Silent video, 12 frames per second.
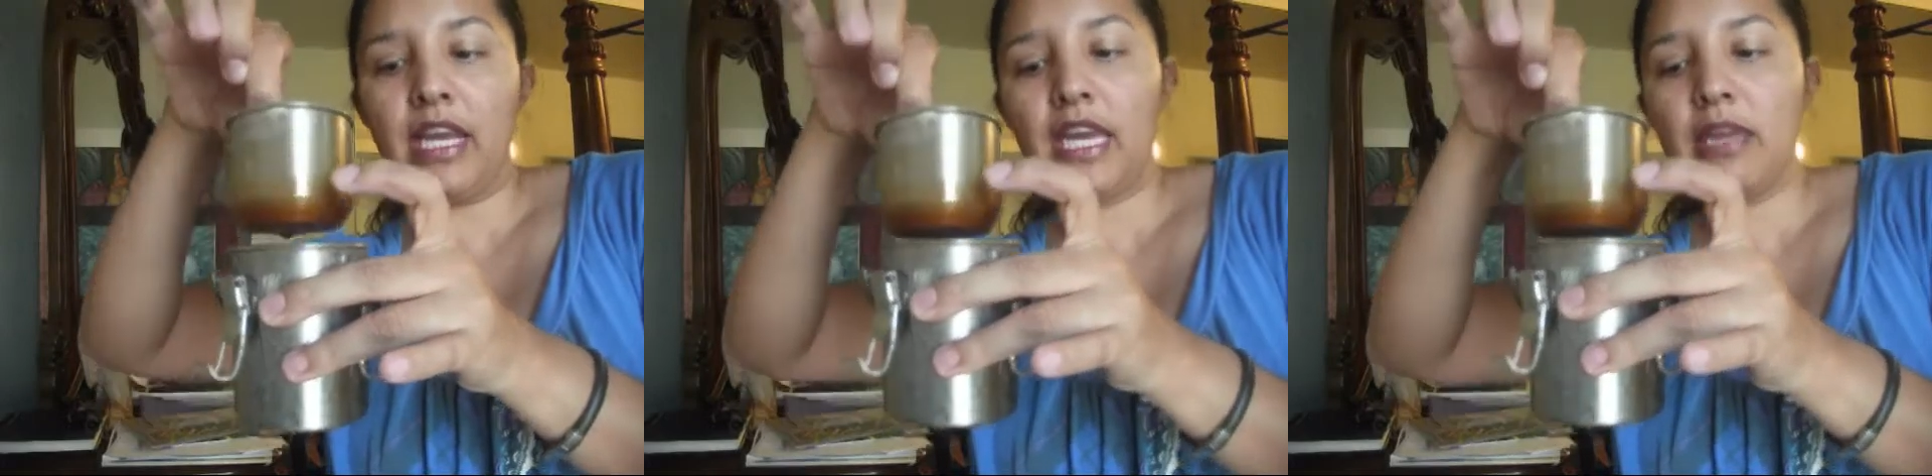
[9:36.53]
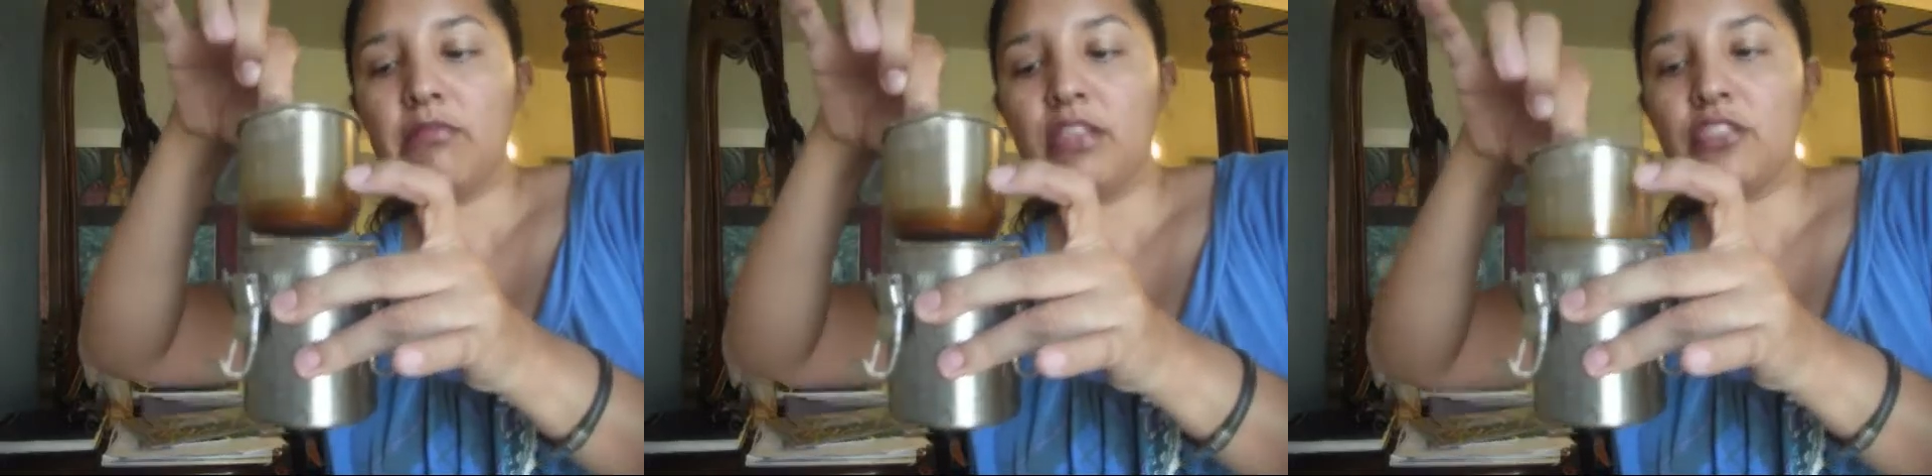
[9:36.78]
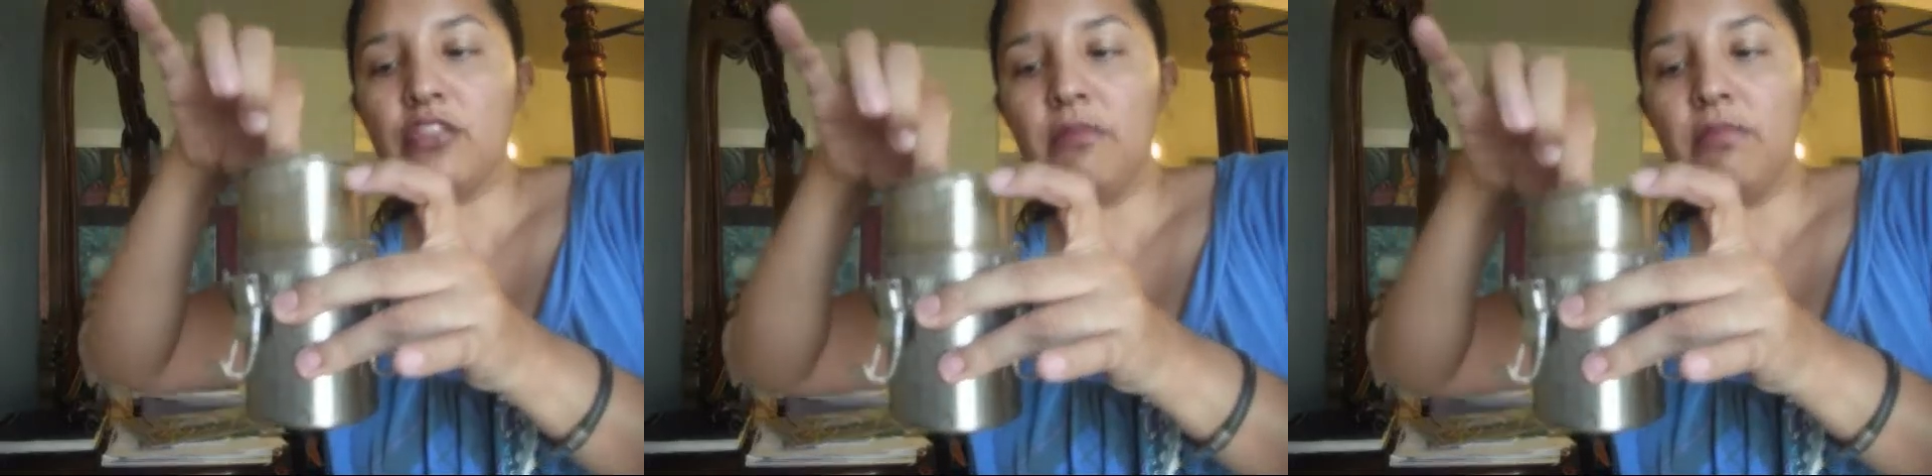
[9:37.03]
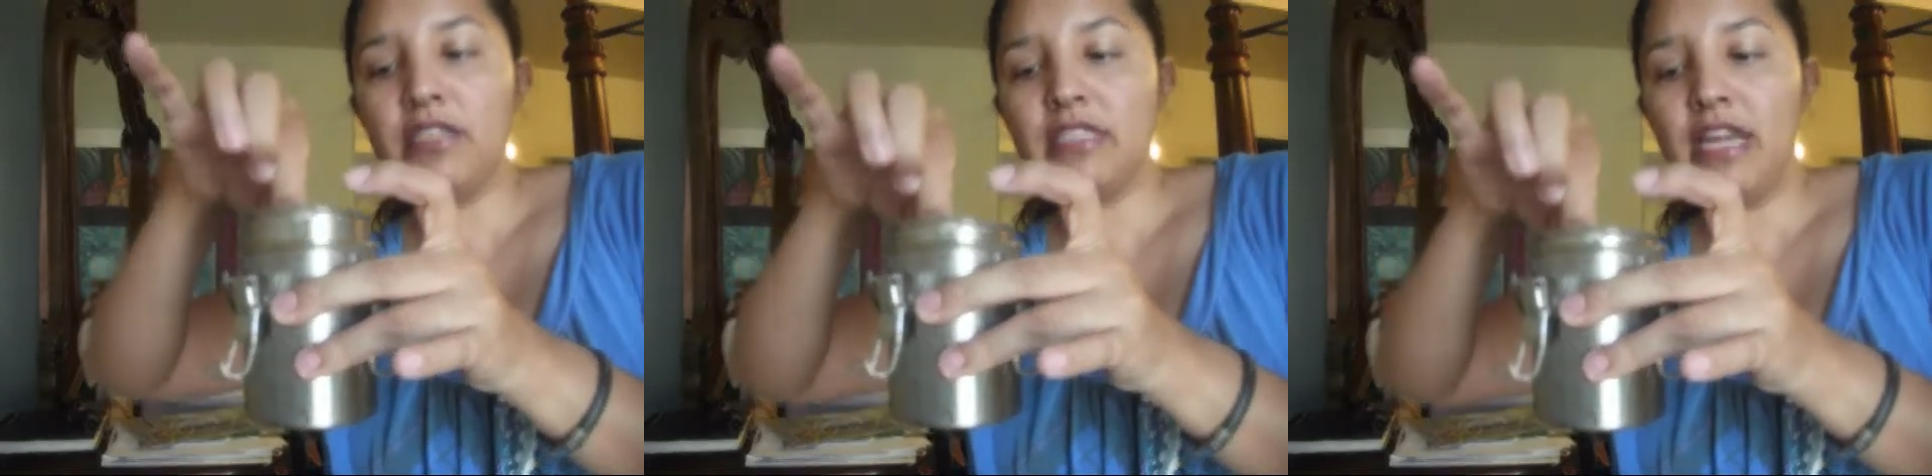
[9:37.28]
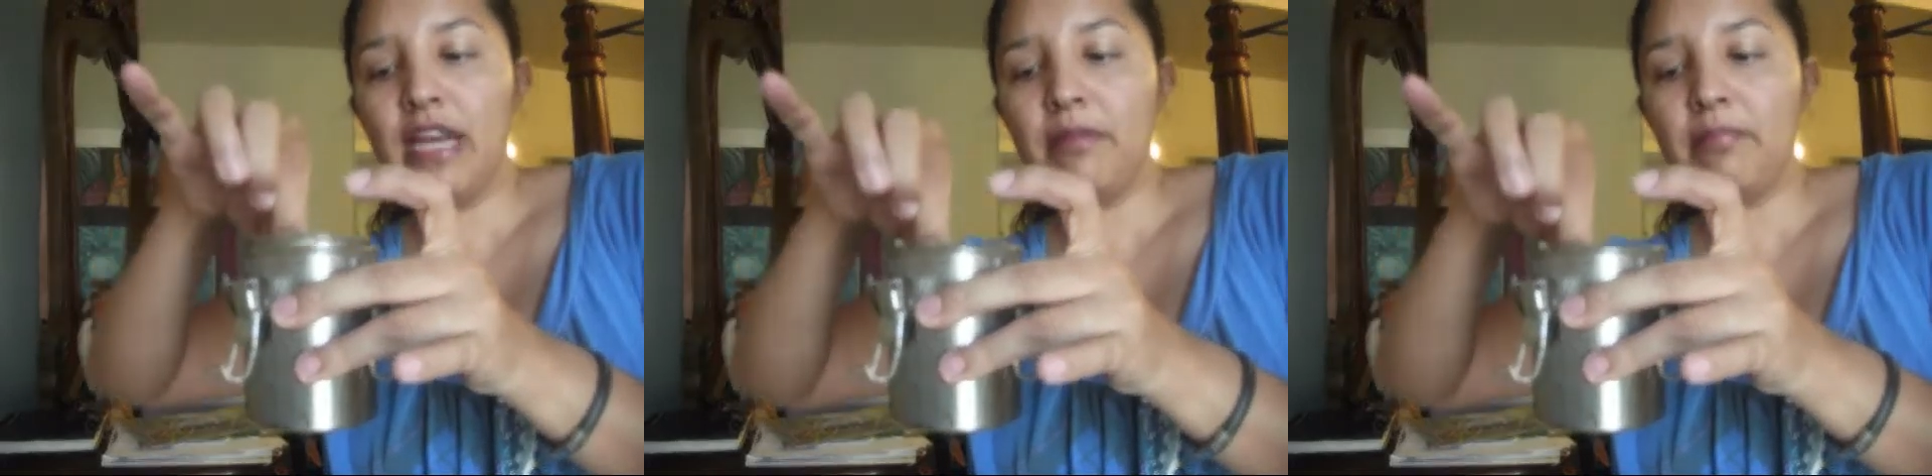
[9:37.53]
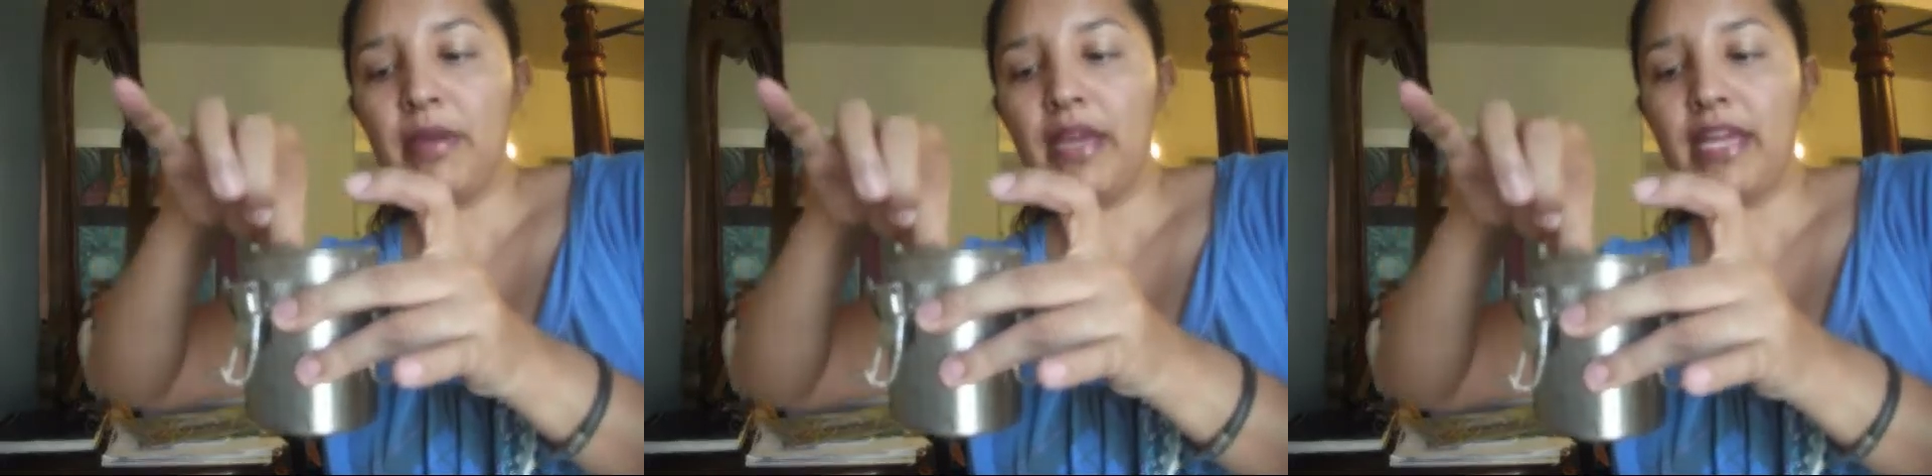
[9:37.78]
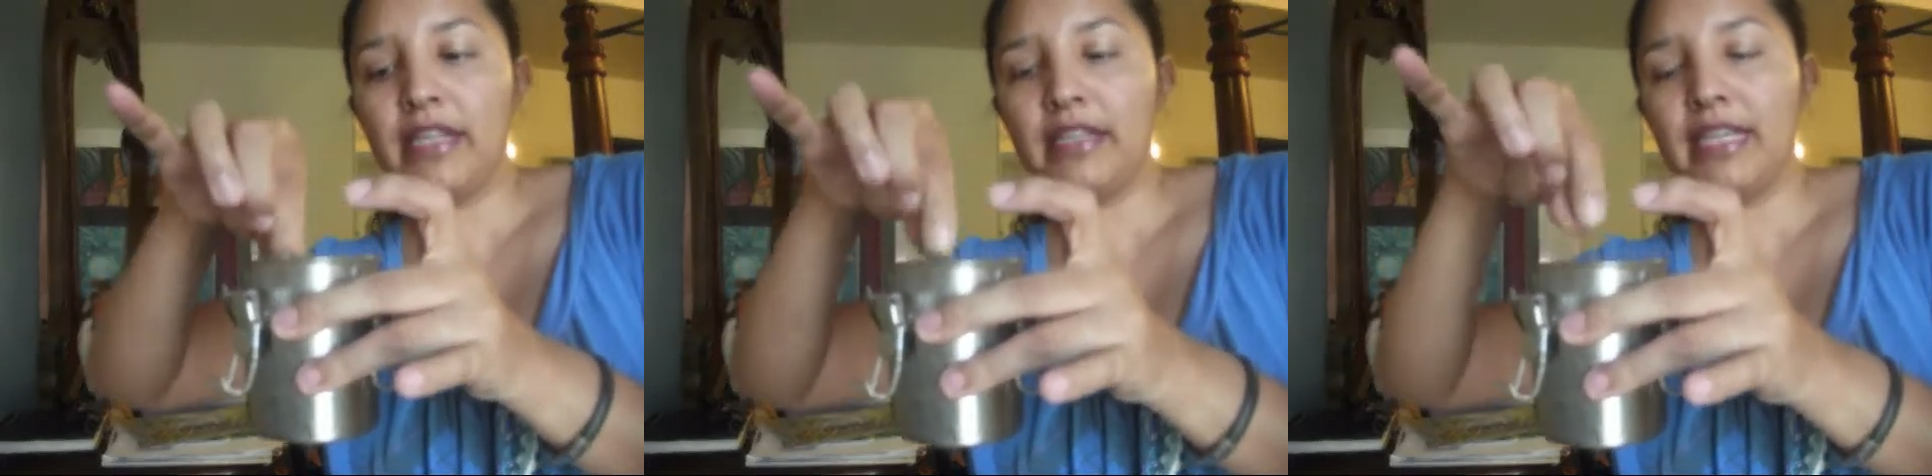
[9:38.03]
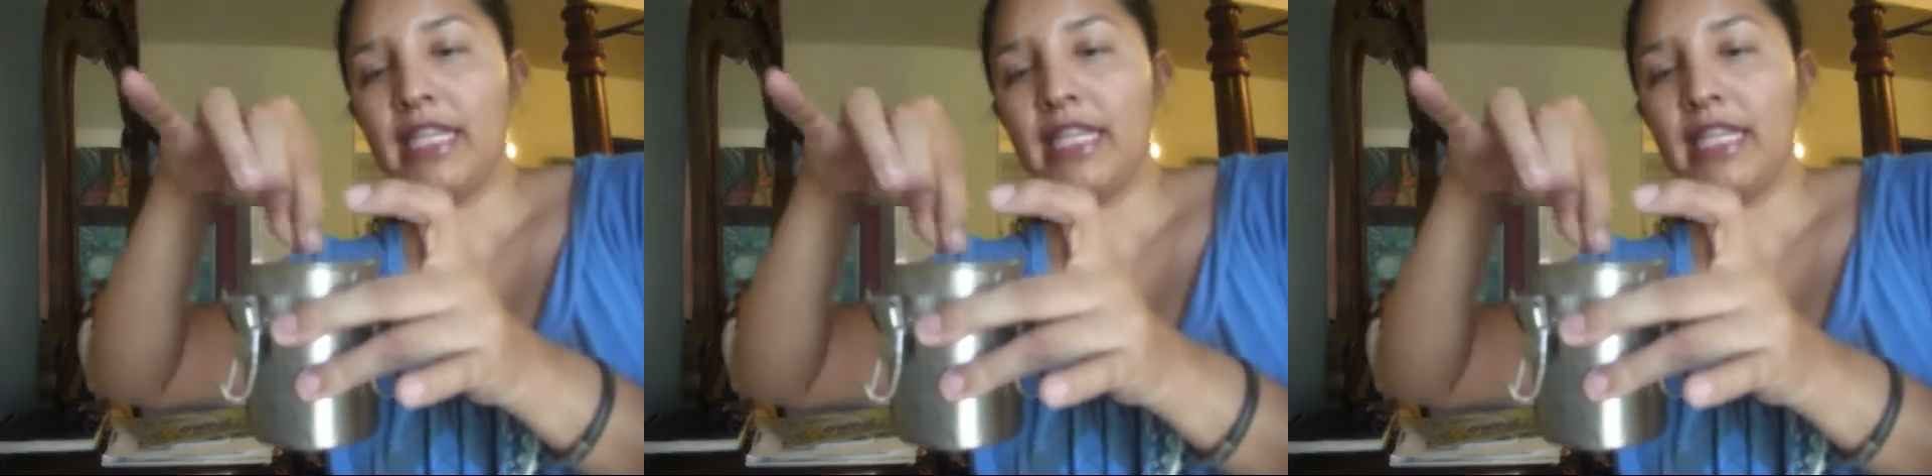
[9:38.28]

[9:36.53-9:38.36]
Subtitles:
keep the turpentine paint